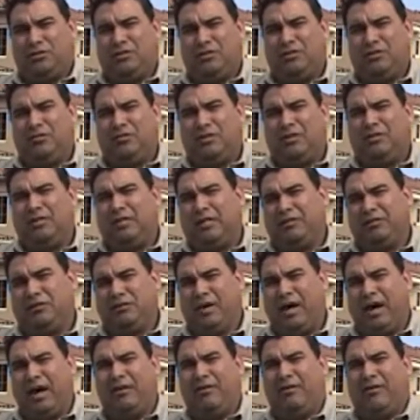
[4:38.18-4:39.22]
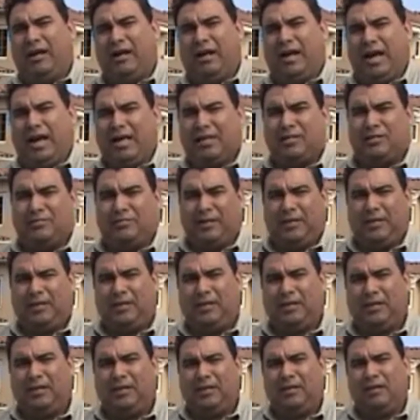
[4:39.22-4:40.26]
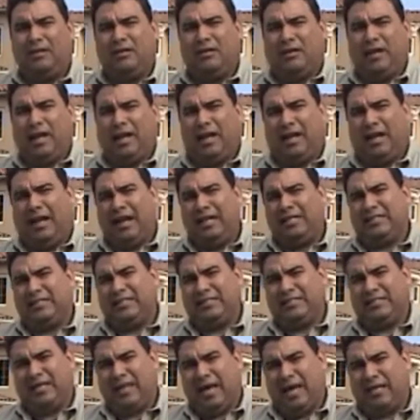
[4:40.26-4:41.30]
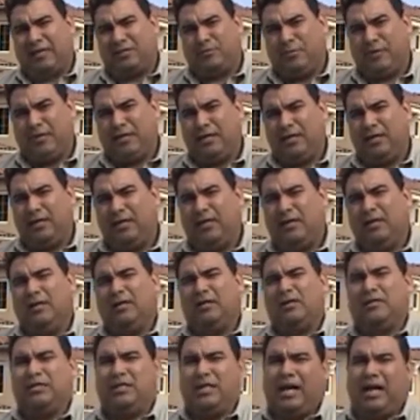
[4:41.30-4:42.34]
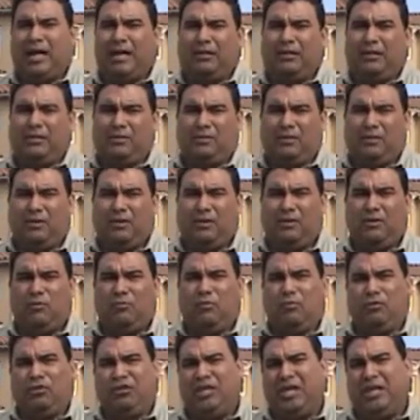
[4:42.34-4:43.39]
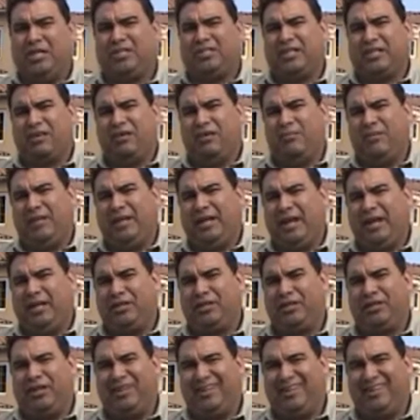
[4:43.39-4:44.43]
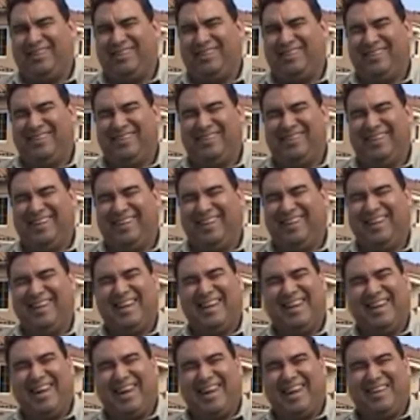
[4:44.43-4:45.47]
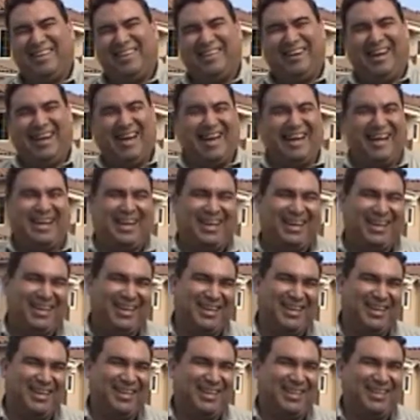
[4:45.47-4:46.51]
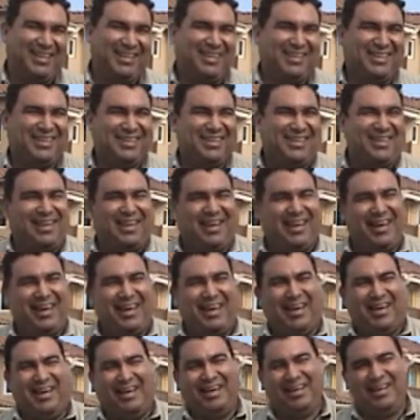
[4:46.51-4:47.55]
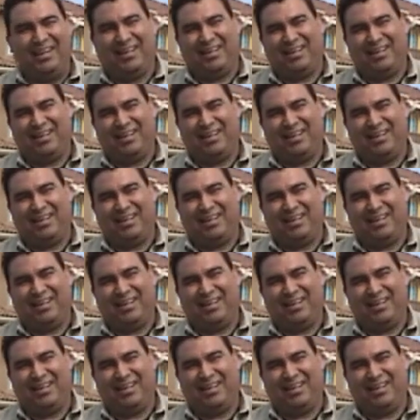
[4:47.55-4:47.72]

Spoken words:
to you is that you hire a locksmith, a licensed locksmith, that will change the combination on your lock, and